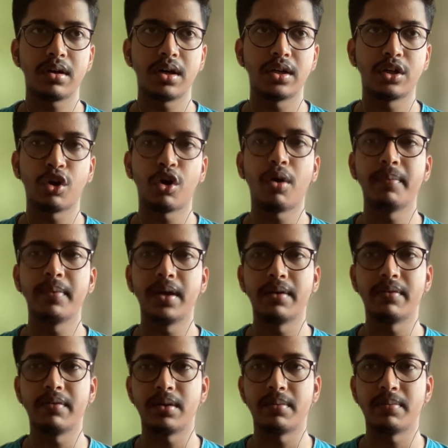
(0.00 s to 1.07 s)
a
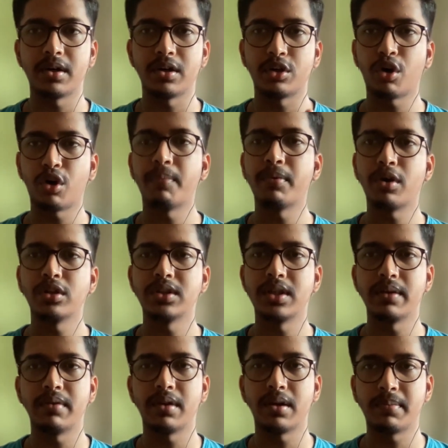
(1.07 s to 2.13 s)
top-notch
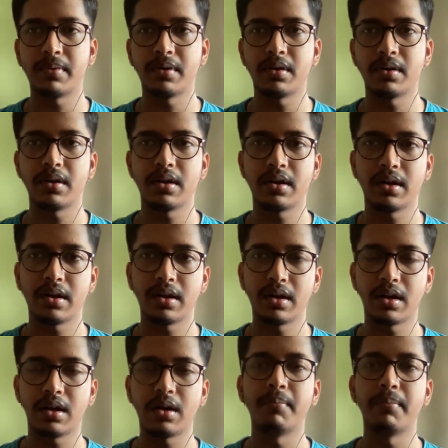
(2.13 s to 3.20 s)
developer
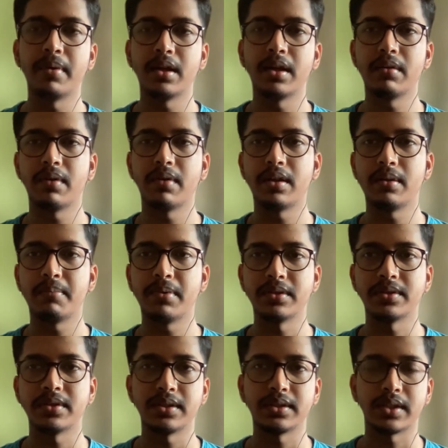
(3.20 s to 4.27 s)
in a company where the
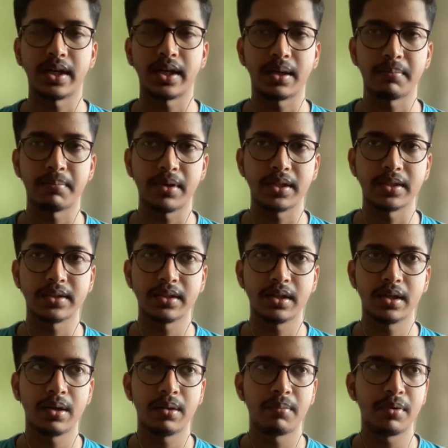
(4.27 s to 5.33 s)
person is getting placed.
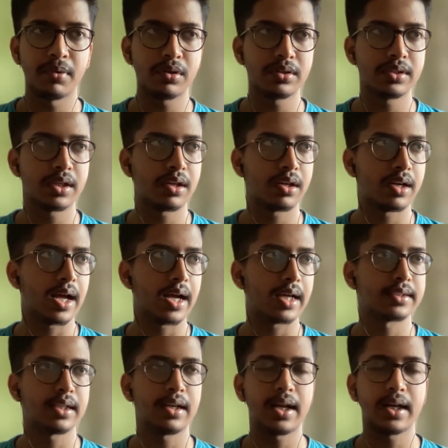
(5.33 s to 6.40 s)
Because there are
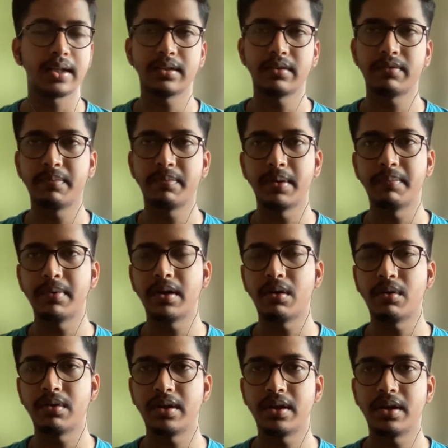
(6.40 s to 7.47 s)
lakhs and lakhs of people
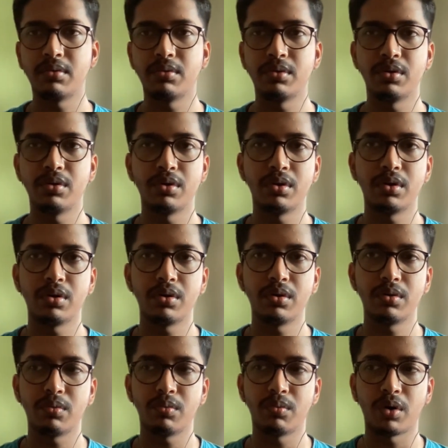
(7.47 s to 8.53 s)
out there who don't
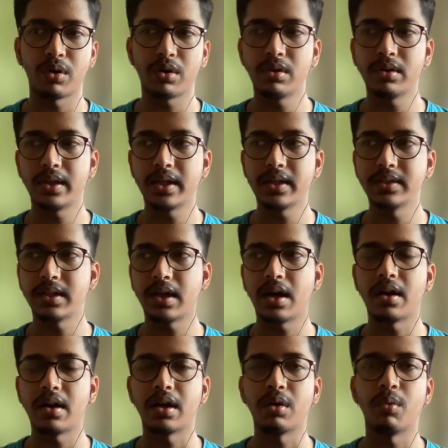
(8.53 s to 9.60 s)
know what all things
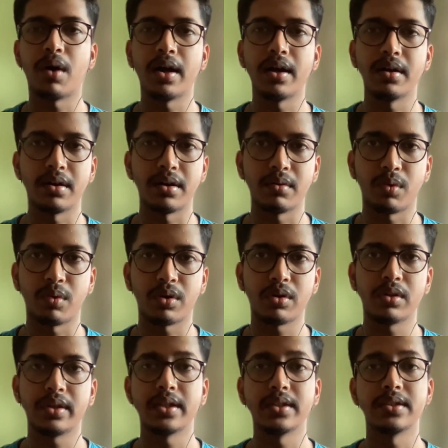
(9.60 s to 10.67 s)
are required, what
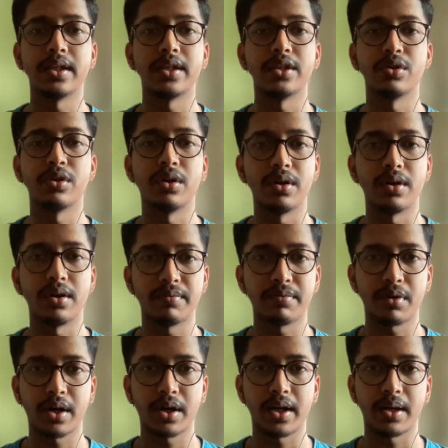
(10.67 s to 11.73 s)
all things they should learn
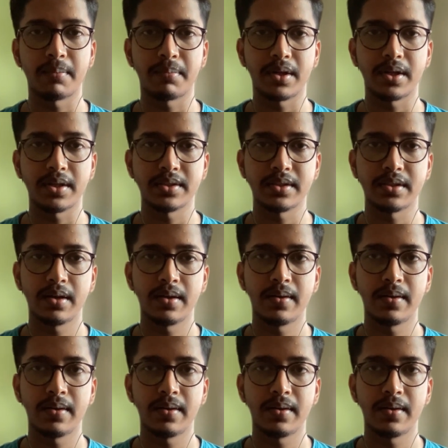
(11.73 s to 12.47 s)
for getting placed.